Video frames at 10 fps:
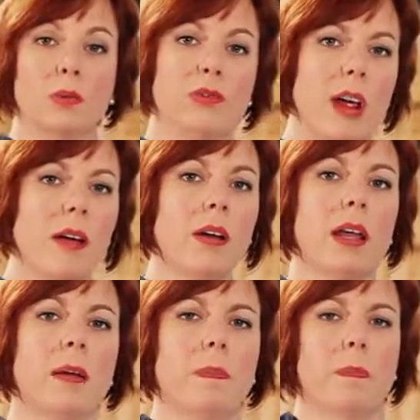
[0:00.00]

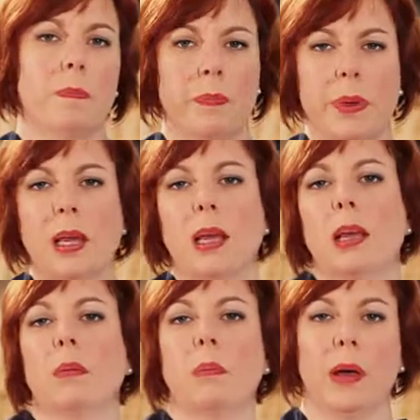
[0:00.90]
very
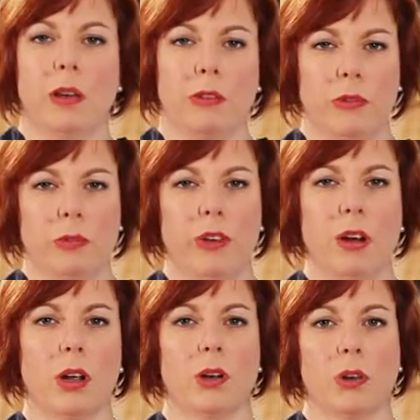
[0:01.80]
big but
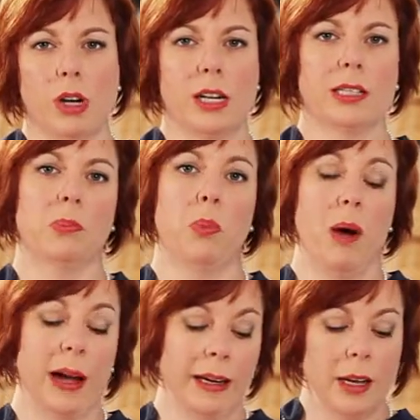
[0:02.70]
very crisp
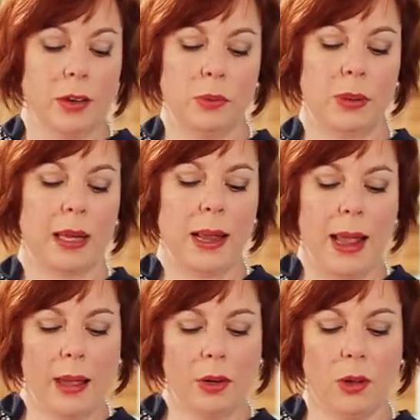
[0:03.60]
white, so it can
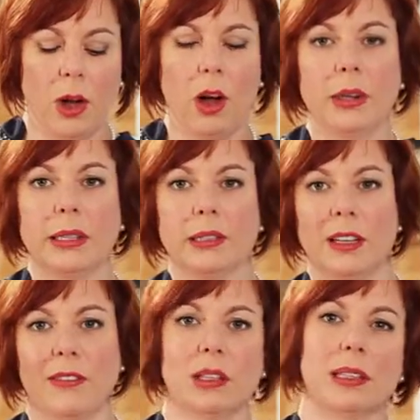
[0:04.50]
handle all these
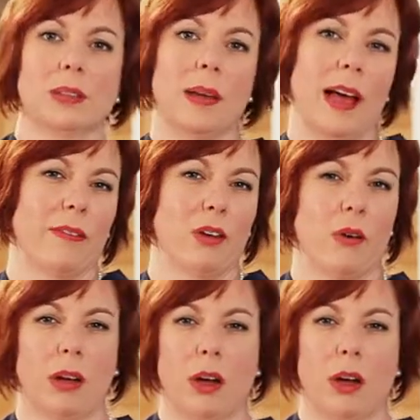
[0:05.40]
different things we have going